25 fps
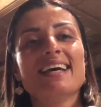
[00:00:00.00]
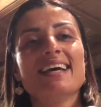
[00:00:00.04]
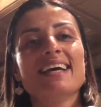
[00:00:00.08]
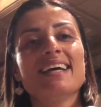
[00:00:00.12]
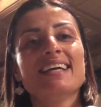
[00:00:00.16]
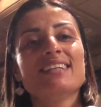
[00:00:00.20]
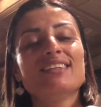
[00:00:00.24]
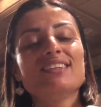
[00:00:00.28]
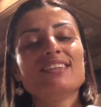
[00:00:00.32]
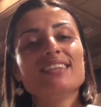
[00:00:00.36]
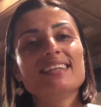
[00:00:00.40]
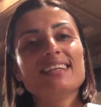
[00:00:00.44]

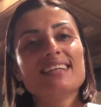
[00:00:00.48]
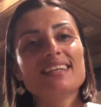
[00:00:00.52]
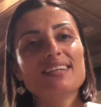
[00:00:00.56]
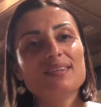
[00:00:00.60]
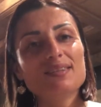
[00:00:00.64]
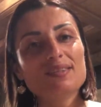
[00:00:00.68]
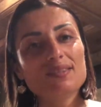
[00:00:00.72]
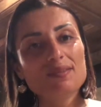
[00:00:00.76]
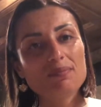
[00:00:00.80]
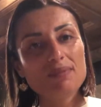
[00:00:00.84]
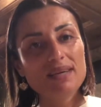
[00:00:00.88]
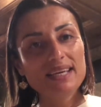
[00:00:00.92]
Cinerino
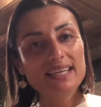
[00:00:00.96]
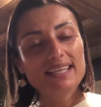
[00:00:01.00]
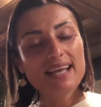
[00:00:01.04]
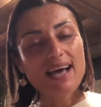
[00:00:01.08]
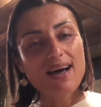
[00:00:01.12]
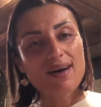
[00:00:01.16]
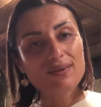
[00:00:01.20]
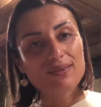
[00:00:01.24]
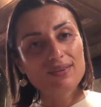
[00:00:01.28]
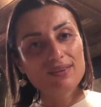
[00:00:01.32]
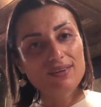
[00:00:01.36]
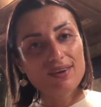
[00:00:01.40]
is made
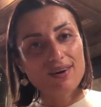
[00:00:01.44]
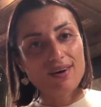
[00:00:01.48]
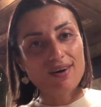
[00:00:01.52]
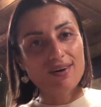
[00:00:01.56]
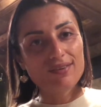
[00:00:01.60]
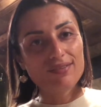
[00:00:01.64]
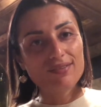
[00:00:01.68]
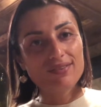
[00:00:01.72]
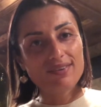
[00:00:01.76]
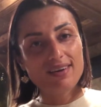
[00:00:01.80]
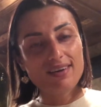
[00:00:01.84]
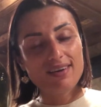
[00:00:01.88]
out
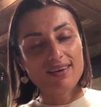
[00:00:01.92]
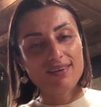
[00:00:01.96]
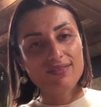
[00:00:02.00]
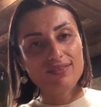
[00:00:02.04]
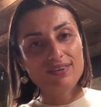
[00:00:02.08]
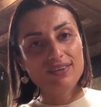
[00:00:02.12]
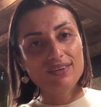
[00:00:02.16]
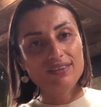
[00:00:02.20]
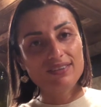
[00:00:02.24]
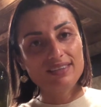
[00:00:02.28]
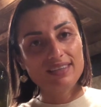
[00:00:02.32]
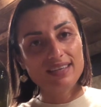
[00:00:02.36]
of
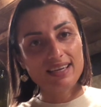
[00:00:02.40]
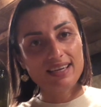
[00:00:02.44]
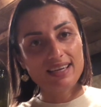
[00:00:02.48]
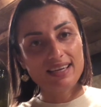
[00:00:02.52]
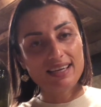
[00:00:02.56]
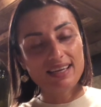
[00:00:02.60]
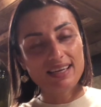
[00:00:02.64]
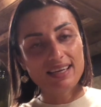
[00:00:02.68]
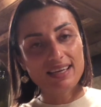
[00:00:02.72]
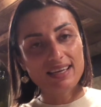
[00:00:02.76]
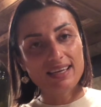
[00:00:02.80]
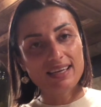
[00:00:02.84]

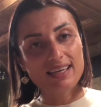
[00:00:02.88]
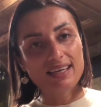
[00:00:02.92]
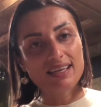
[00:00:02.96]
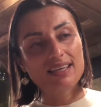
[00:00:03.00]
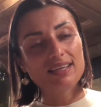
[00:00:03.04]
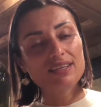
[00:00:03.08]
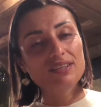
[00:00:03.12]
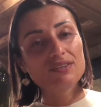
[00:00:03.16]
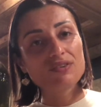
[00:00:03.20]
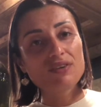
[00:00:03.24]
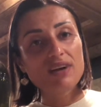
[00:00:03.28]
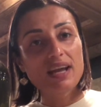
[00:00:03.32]
Viognier
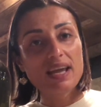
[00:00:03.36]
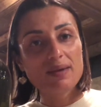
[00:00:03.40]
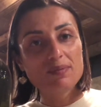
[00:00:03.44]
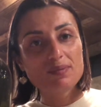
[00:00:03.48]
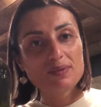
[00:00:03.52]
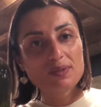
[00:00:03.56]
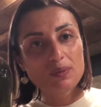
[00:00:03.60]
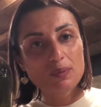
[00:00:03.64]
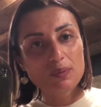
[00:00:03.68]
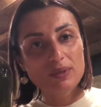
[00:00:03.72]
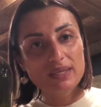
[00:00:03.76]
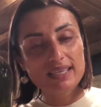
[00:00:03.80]

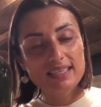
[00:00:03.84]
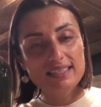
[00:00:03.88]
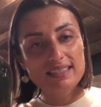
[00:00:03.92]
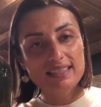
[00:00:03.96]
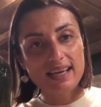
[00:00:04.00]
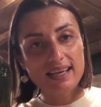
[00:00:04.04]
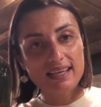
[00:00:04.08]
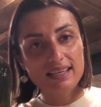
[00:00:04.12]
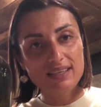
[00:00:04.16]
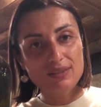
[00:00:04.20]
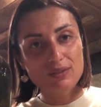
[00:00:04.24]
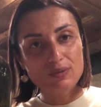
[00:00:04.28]
grapes we
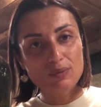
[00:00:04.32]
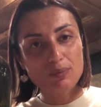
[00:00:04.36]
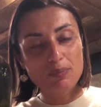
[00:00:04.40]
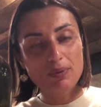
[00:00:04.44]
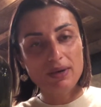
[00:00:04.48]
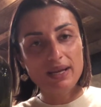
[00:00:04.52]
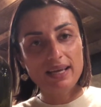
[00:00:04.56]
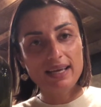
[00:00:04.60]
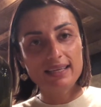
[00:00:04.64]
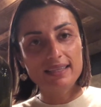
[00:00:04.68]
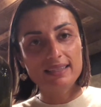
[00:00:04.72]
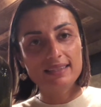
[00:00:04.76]
decided to
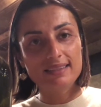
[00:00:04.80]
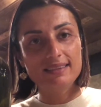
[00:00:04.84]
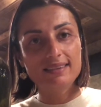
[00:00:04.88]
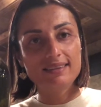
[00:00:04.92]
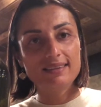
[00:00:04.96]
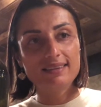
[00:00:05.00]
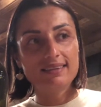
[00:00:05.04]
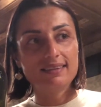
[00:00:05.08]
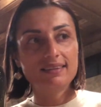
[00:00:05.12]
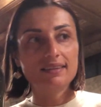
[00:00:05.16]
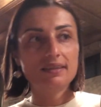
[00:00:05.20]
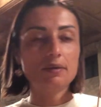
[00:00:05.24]
plant
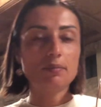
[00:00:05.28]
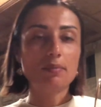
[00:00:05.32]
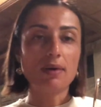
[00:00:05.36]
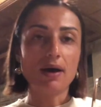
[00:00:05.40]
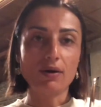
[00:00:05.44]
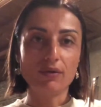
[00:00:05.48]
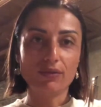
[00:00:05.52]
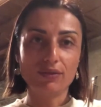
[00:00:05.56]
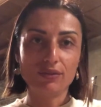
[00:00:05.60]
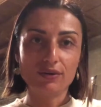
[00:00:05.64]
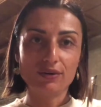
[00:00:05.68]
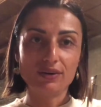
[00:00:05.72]

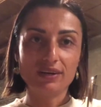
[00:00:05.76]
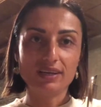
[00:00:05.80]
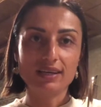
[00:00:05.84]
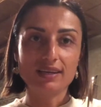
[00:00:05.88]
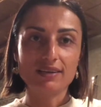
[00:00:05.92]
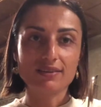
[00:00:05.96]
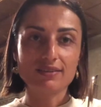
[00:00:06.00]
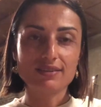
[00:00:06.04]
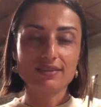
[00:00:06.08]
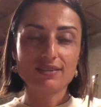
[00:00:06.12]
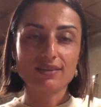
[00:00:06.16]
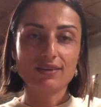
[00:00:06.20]
about 30
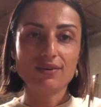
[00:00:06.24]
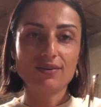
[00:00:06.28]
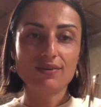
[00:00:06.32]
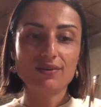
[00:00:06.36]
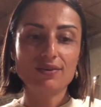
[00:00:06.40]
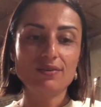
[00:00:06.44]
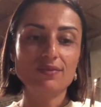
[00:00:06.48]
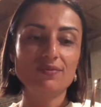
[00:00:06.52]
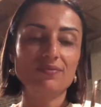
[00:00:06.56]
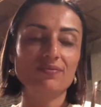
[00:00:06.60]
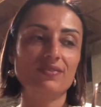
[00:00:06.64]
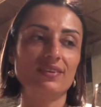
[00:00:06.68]
years
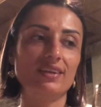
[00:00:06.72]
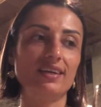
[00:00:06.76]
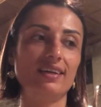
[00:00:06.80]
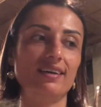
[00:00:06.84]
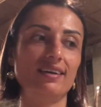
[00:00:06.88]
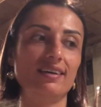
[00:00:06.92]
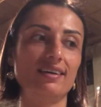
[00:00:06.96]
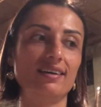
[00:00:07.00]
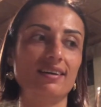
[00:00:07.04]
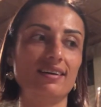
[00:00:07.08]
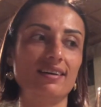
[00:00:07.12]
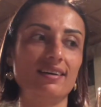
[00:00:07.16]
ago.
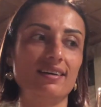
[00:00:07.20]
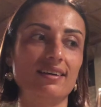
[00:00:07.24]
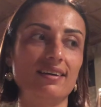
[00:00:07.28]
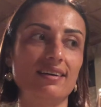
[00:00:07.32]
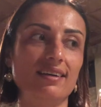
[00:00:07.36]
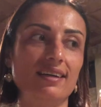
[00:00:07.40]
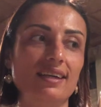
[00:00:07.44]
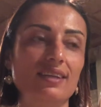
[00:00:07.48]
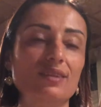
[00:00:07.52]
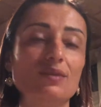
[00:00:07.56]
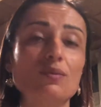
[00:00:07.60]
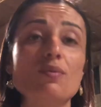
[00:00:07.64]

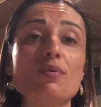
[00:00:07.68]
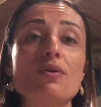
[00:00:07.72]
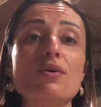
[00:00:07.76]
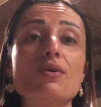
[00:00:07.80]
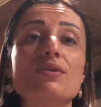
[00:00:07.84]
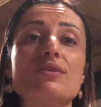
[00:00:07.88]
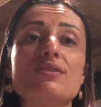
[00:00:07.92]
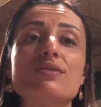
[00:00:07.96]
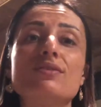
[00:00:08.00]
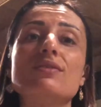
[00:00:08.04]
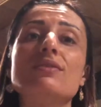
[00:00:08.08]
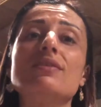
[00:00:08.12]
It
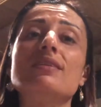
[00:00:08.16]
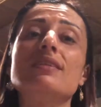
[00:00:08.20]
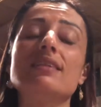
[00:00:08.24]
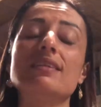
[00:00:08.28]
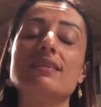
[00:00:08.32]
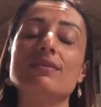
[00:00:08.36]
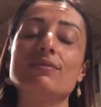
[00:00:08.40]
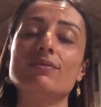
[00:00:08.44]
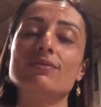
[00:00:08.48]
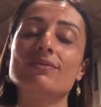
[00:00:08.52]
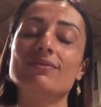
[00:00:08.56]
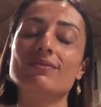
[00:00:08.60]
was
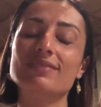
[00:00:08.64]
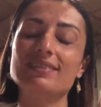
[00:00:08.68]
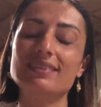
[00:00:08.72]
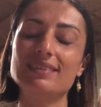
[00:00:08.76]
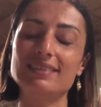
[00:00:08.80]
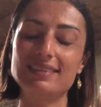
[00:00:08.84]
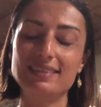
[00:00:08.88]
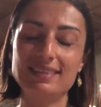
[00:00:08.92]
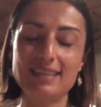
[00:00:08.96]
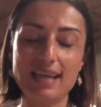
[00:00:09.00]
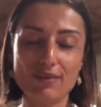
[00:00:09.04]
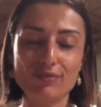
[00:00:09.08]

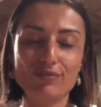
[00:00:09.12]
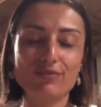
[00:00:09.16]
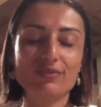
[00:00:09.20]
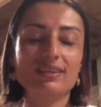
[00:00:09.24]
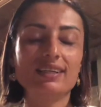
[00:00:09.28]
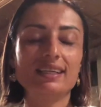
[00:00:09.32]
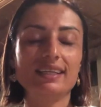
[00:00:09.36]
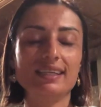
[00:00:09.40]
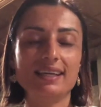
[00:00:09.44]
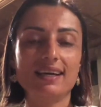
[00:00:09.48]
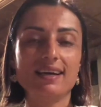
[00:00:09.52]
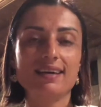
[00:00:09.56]

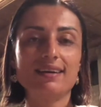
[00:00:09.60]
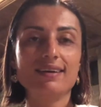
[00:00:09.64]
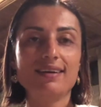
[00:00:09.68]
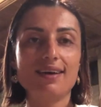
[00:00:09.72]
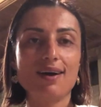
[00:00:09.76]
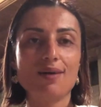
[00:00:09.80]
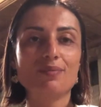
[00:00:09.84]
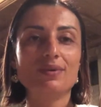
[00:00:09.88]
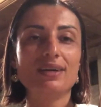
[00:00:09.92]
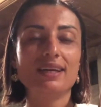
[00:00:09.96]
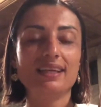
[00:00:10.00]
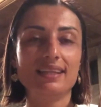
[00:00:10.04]
definitely
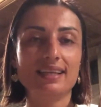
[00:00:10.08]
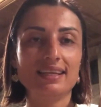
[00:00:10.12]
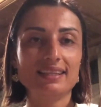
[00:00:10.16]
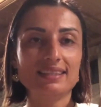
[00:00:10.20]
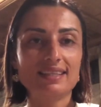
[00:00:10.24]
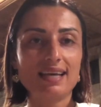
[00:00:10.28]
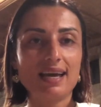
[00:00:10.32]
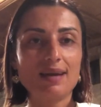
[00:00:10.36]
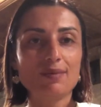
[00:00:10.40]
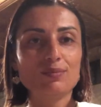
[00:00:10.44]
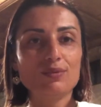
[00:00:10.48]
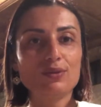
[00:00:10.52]
uncommon at that
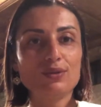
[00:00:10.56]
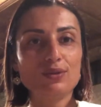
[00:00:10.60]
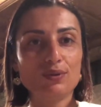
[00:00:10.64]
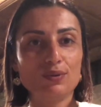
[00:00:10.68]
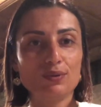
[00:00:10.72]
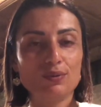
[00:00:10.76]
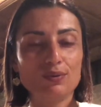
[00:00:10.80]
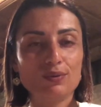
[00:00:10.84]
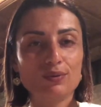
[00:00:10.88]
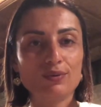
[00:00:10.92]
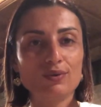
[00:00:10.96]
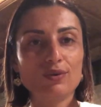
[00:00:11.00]
time
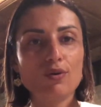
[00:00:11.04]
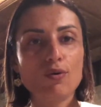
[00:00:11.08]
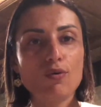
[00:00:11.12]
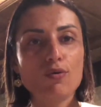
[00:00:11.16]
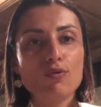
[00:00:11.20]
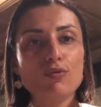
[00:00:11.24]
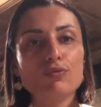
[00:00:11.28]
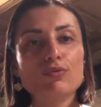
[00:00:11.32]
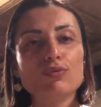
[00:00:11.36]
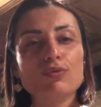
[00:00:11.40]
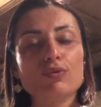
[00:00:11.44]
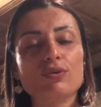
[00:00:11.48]
to go
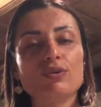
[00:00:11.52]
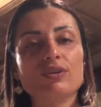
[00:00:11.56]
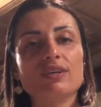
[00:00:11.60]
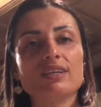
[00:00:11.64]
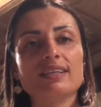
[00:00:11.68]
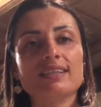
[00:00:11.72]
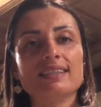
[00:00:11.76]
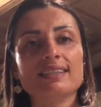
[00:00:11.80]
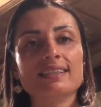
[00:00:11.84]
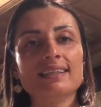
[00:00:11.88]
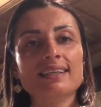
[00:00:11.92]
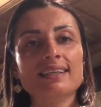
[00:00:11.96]
for